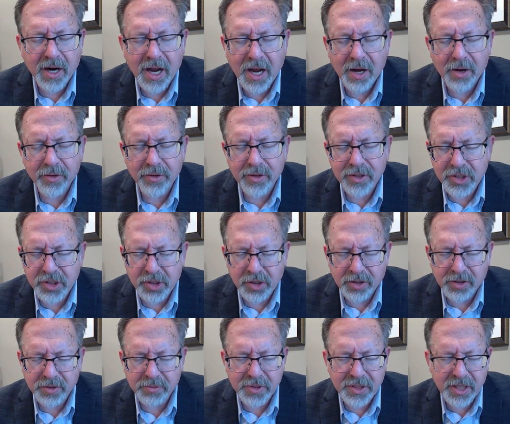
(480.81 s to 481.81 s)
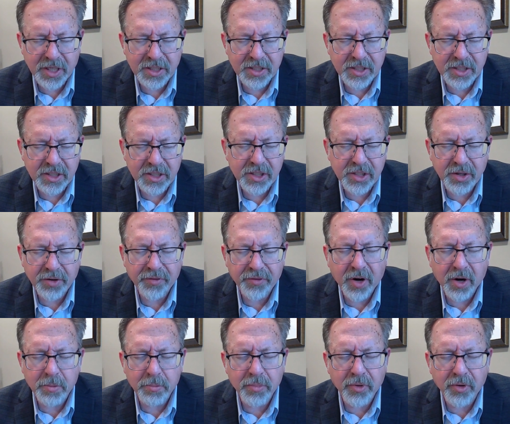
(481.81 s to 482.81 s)
how the circumstances of
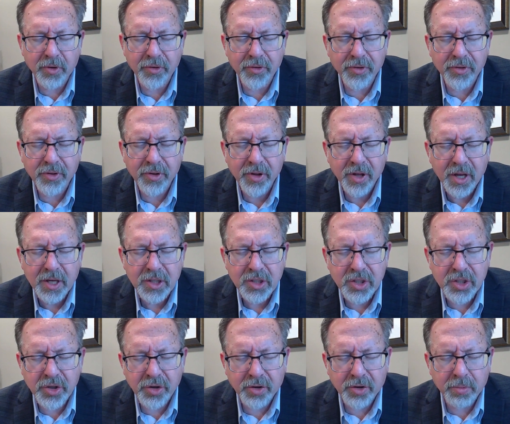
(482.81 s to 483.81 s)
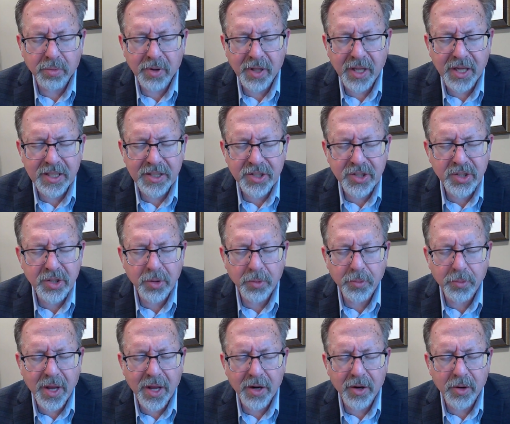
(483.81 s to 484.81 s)
our birth took place, no
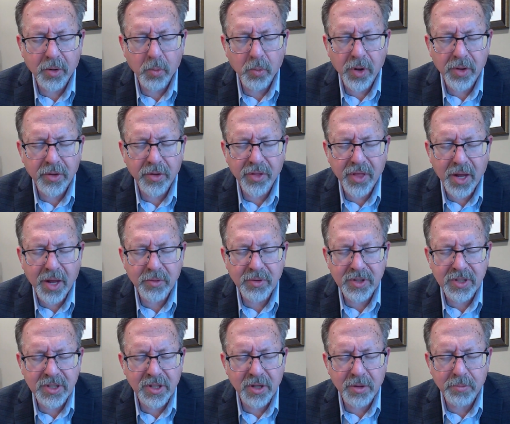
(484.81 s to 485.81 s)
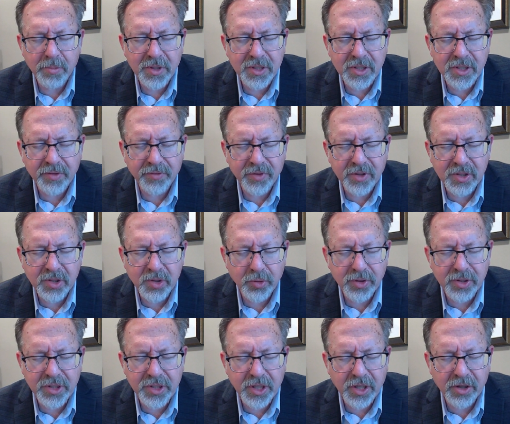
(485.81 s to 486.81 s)
matter whether that was in the midst of
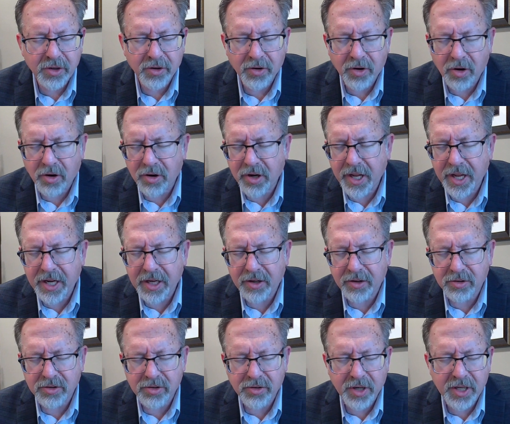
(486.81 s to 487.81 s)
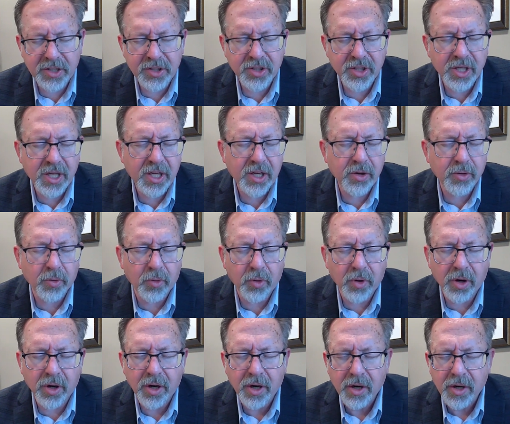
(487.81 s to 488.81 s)
rejoicing or heartache or tragedy
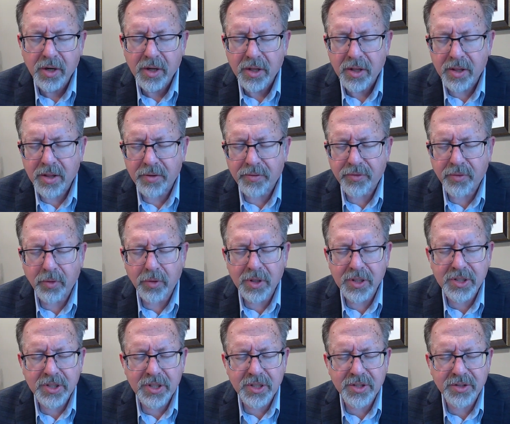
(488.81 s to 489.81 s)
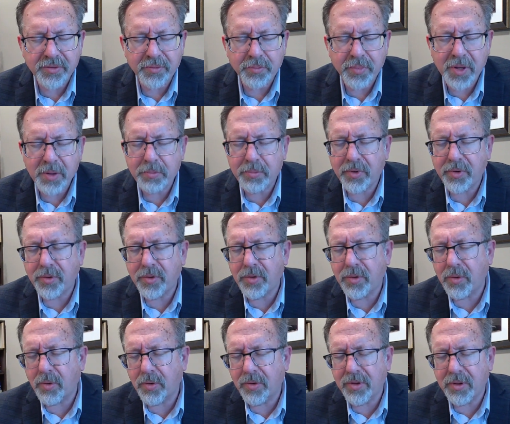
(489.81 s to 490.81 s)
or the foolishness of people
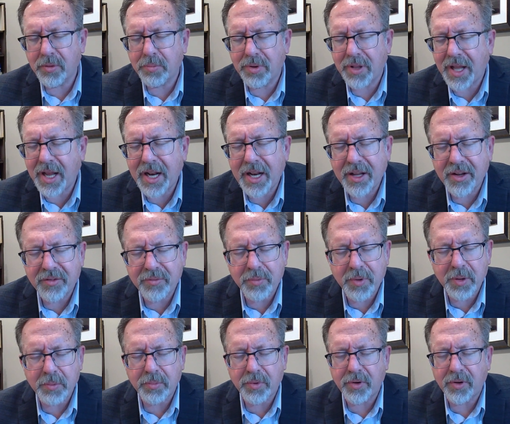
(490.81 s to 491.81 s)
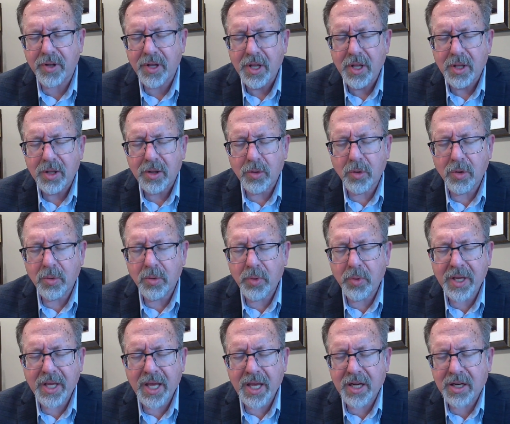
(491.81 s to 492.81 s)
or the planning of people. Lord,
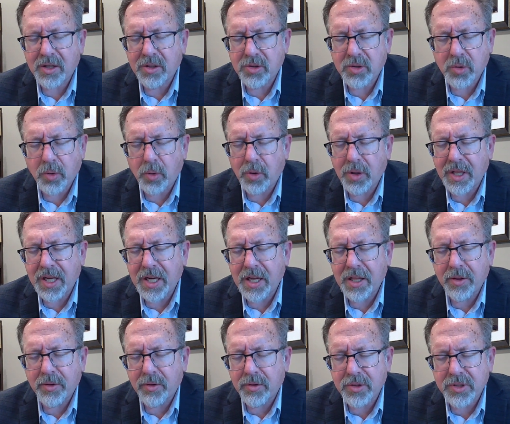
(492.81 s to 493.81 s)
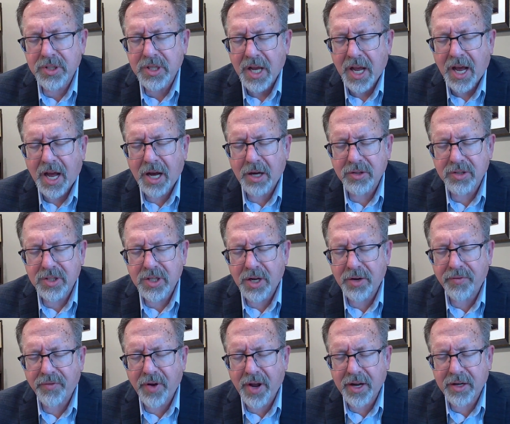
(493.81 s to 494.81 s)
we can't control any of those
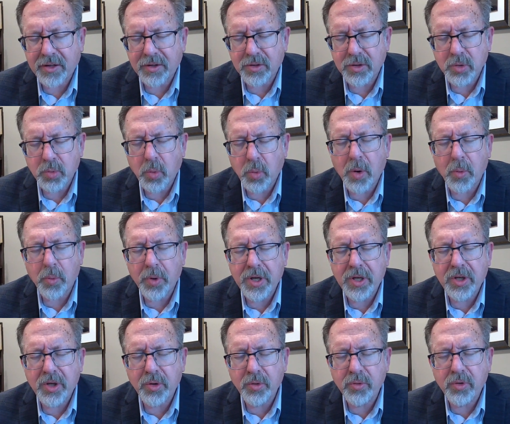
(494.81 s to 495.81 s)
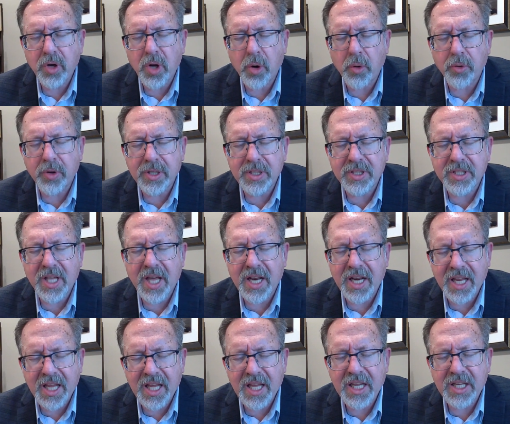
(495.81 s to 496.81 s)
outside factors. What we do know is
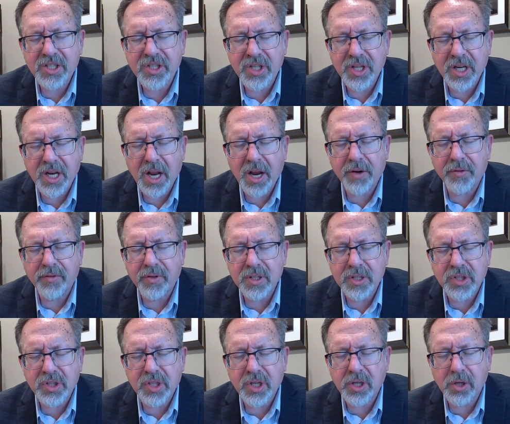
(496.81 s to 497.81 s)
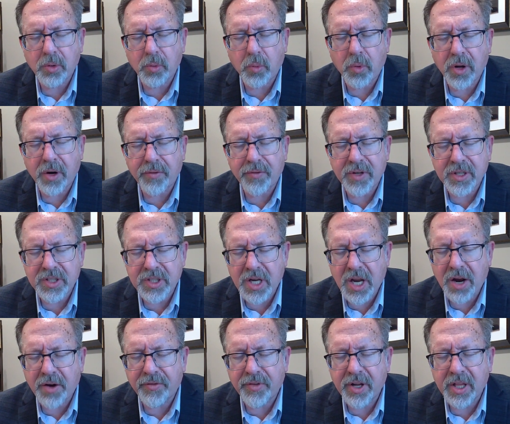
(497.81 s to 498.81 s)
that each and every single one of us,
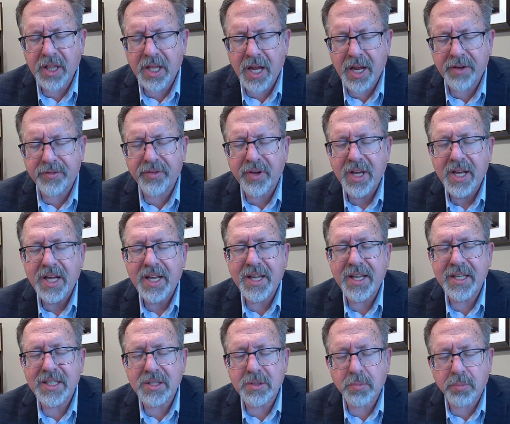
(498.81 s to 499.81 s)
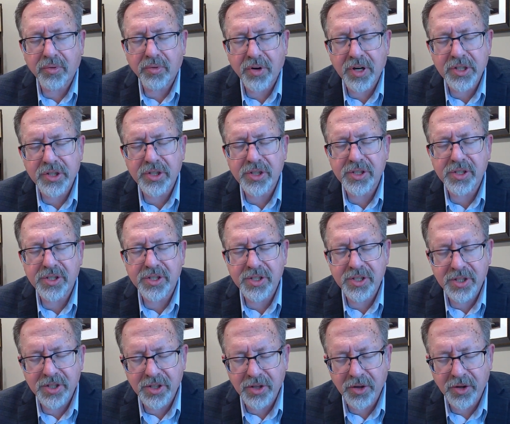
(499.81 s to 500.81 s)
every life, is precious
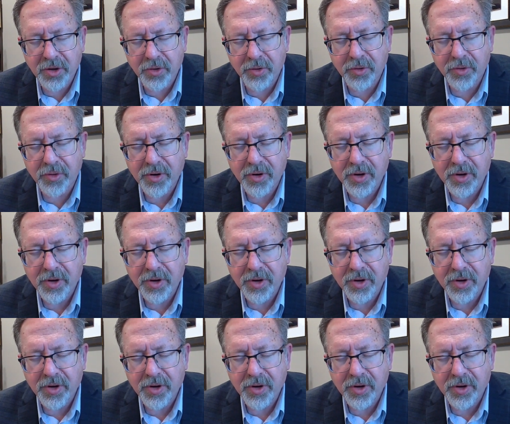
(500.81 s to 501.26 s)
to you.